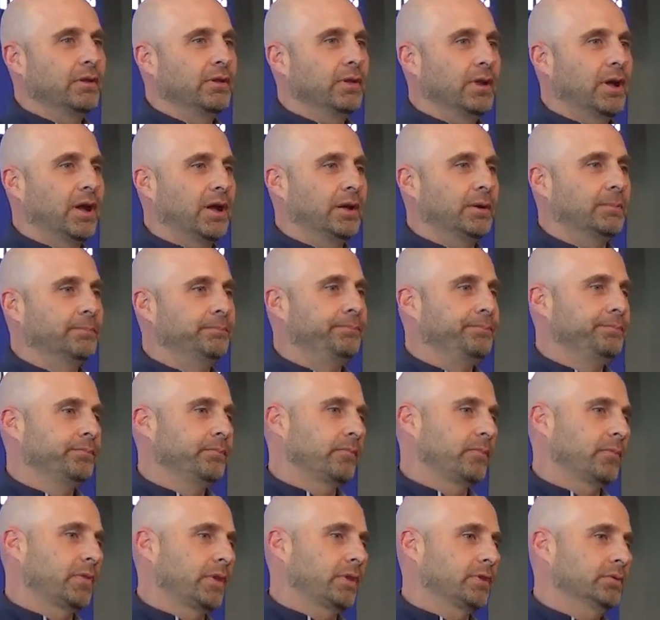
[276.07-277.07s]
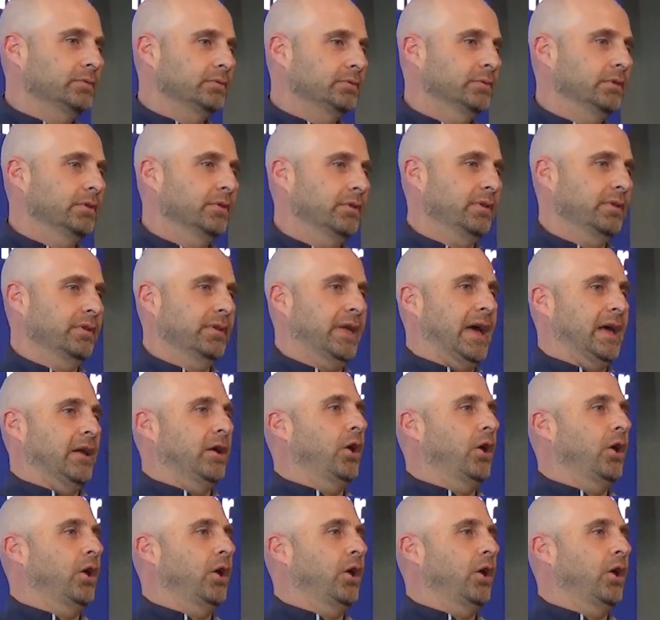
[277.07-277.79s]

that